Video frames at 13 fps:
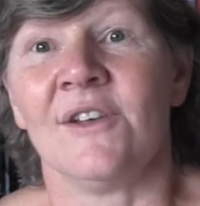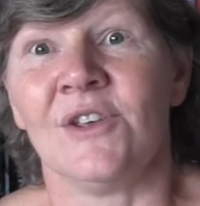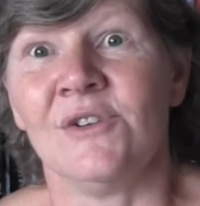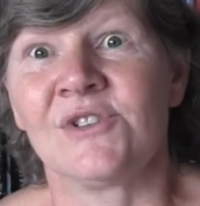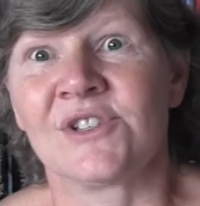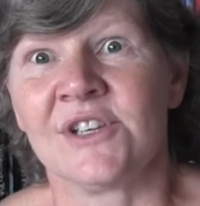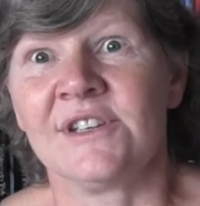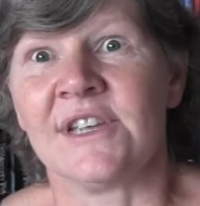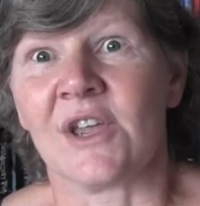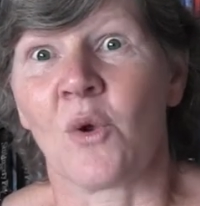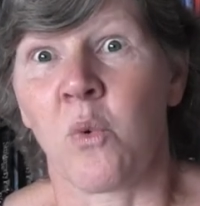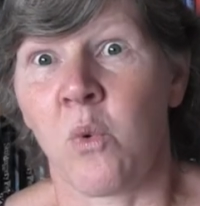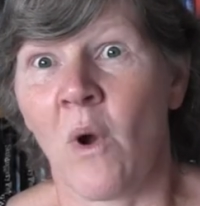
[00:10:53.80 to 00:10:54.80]
You
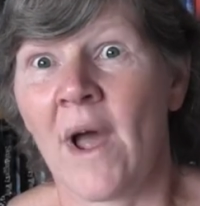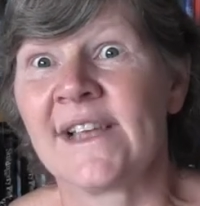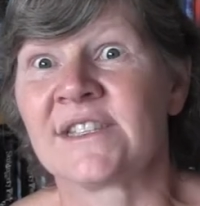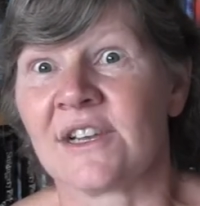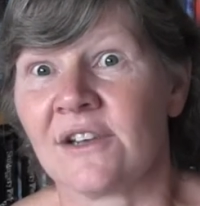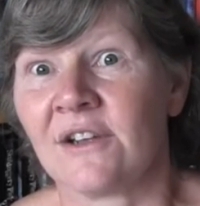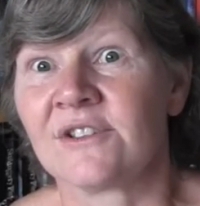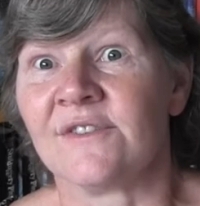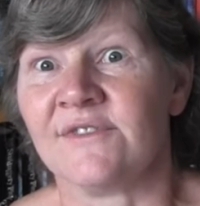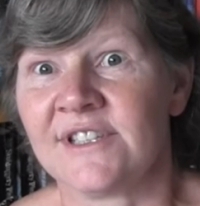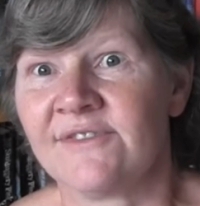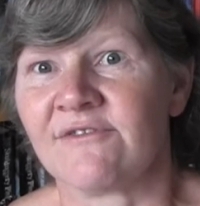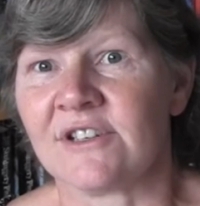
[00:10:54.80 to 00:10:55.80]
study quite a lot
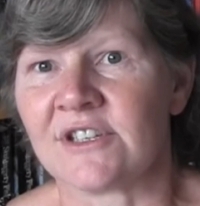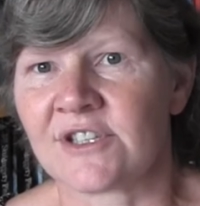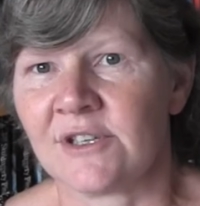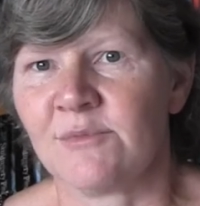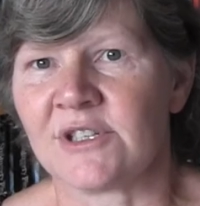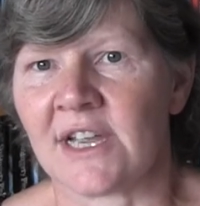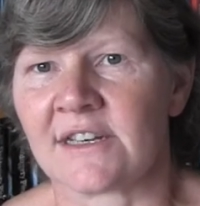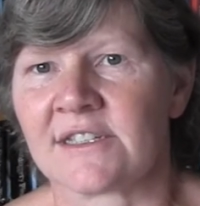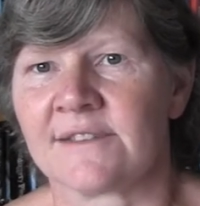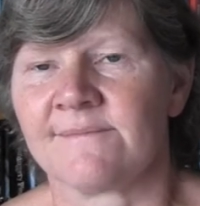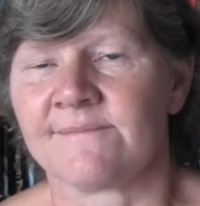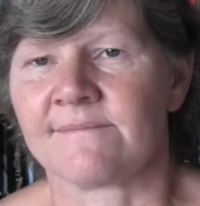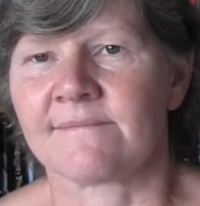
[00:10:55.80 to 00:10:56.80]
of different
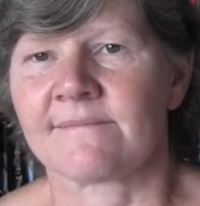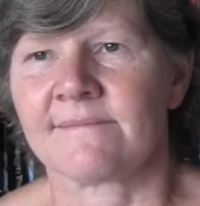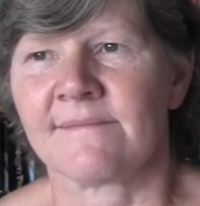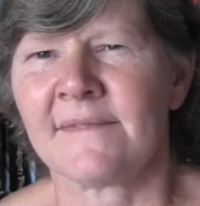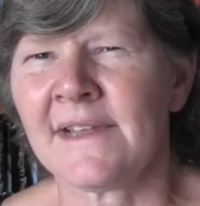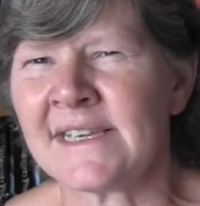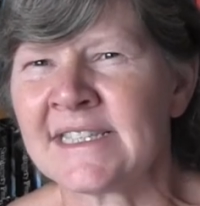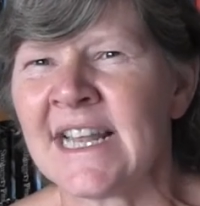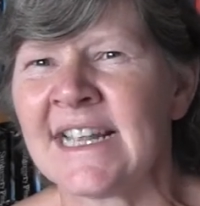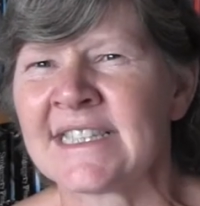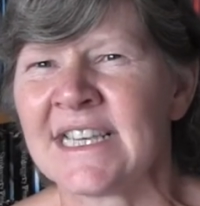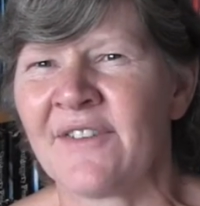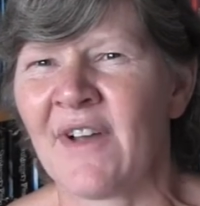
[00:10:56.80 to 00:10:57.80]
subjects. So
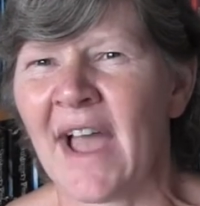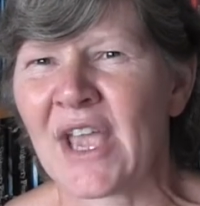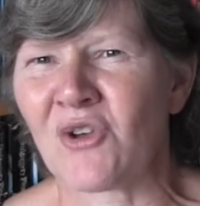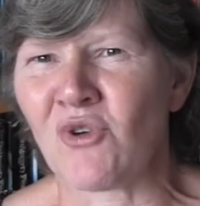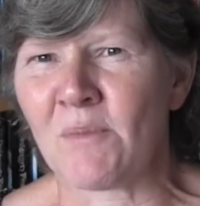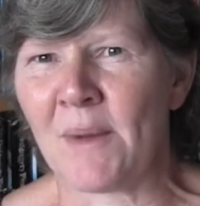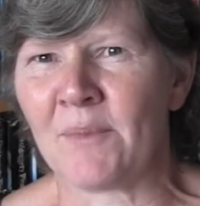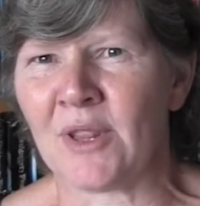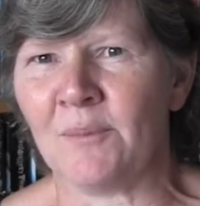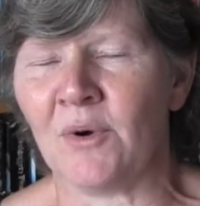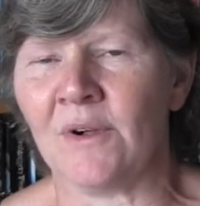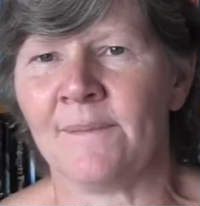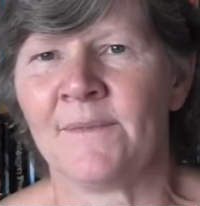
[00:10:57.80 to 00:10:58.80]
let's see if I can remember
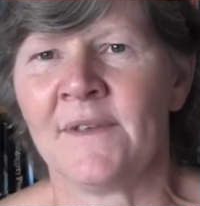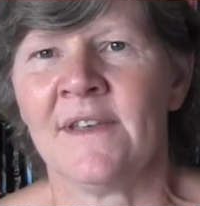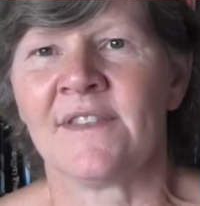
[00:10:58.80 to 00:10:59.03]
them all.